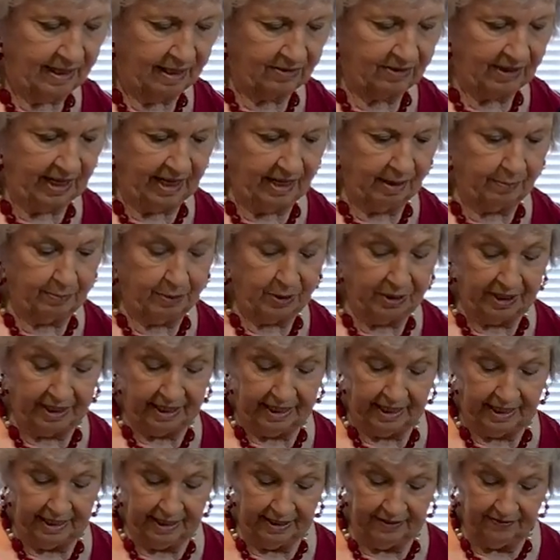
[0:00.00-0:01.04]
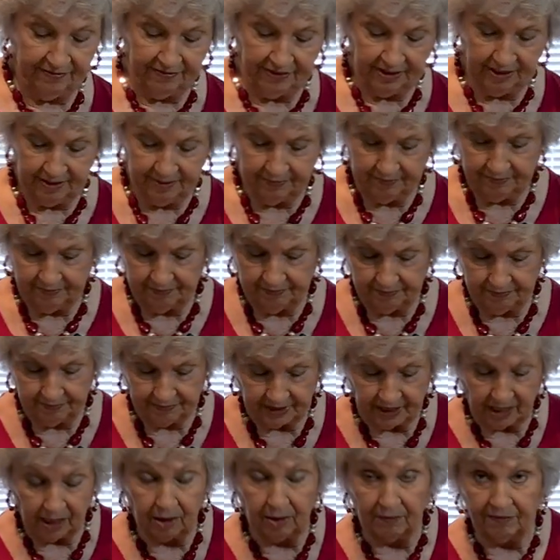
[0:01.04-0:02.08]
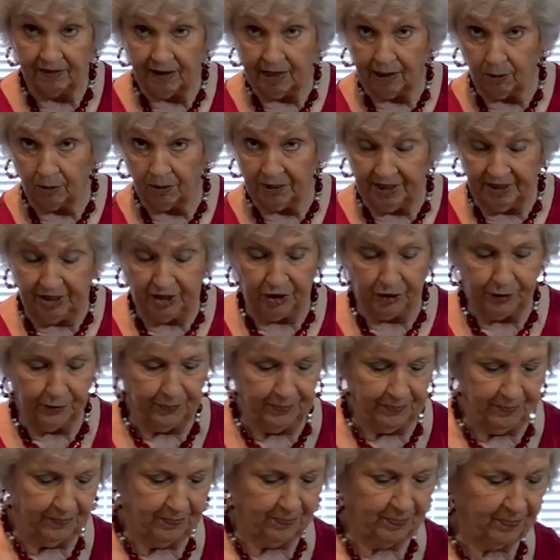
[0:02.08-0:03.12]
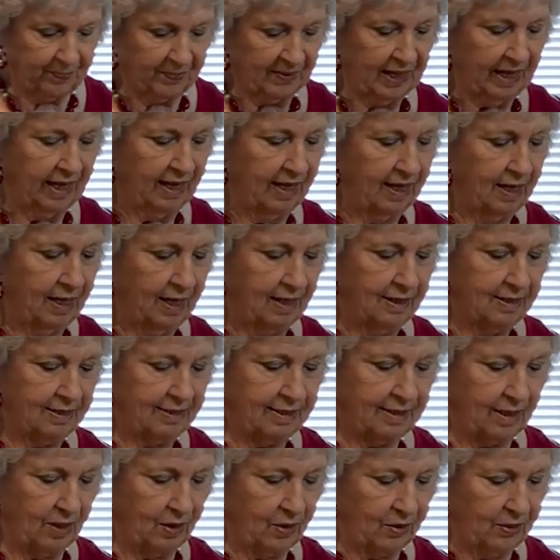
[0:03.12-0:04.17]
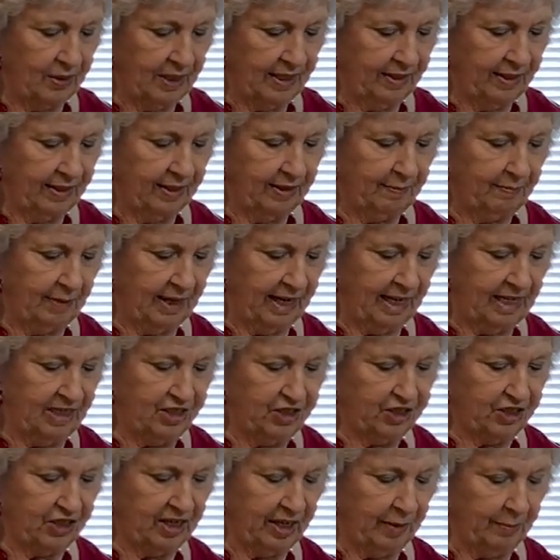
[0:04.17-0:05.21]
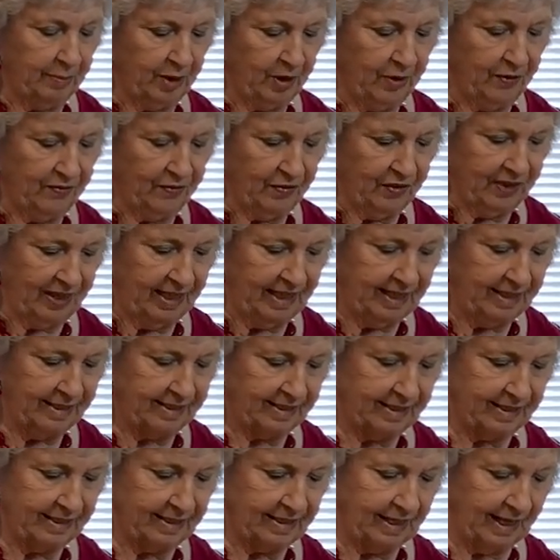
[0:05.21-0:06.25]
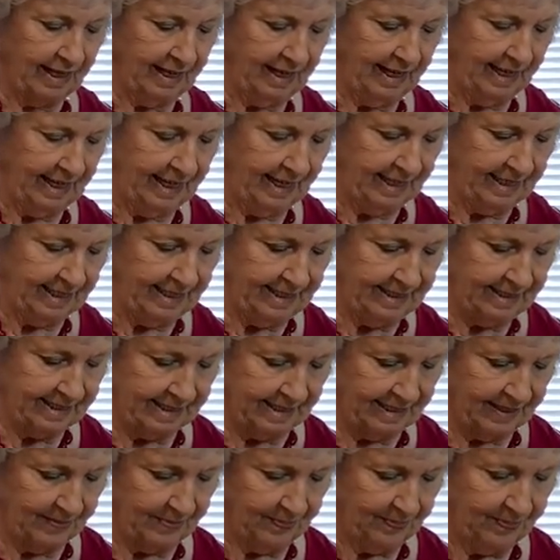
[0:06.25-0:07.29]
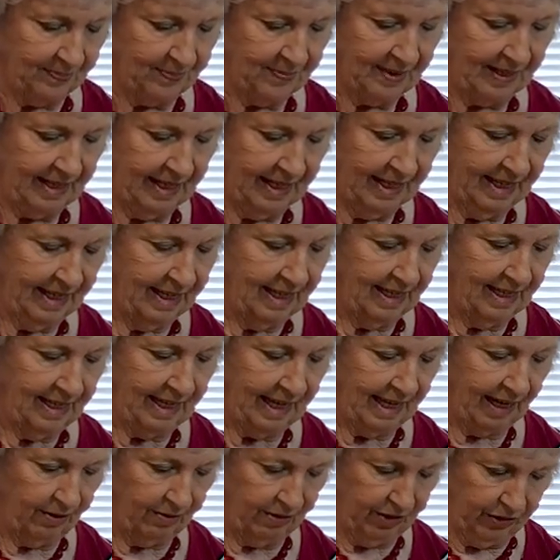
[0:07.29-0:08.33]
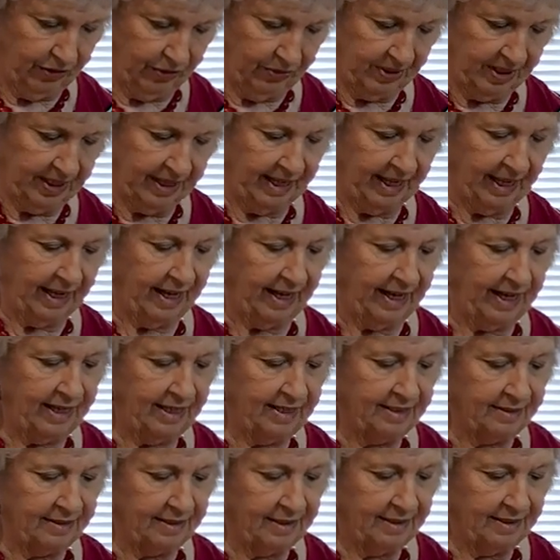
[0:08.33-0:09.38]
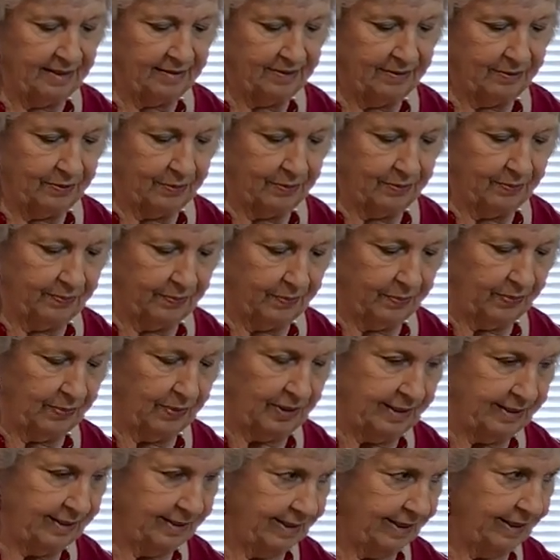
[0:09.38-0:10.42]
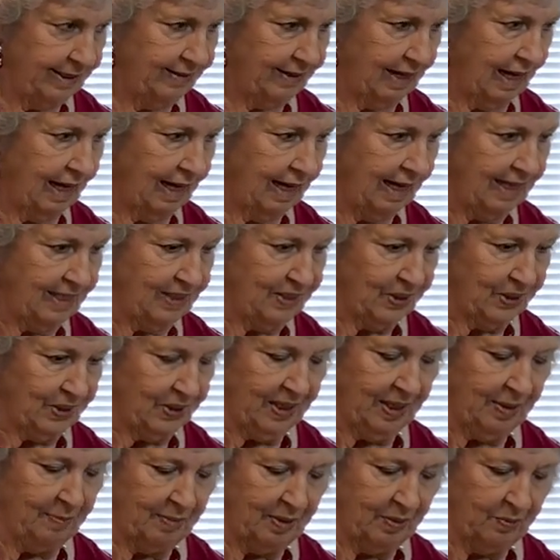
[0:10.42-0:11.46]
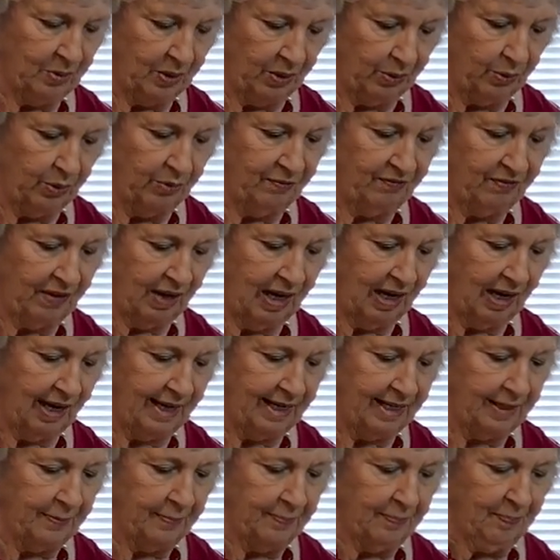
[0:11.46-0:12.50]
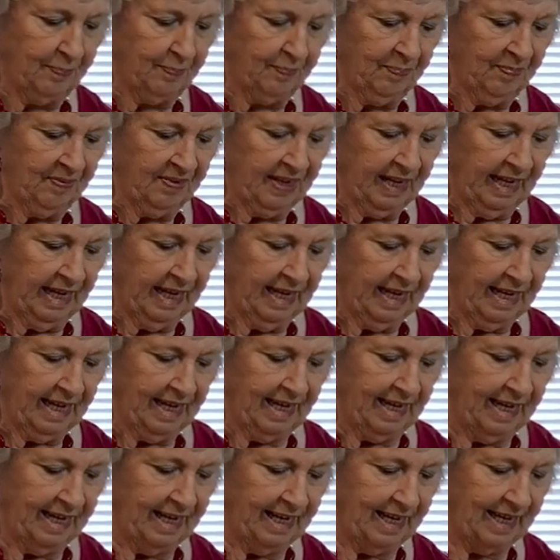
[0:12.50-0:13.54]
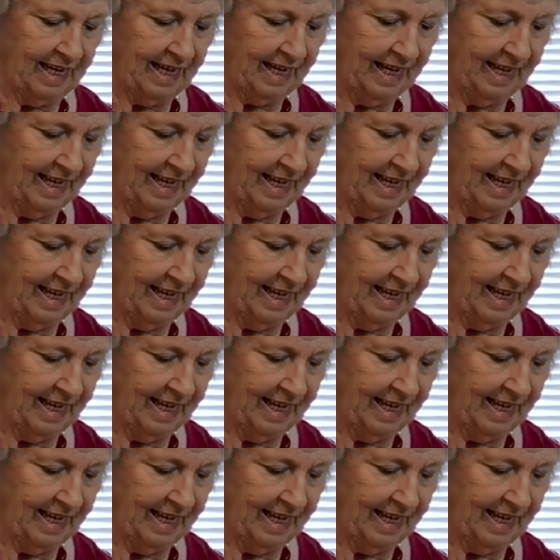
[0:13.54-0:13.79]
okay, I'm putting a head of cauliflower in here. So manager come over and he says, hi ladies, and how are you today? And we said hi to him and we were fine. And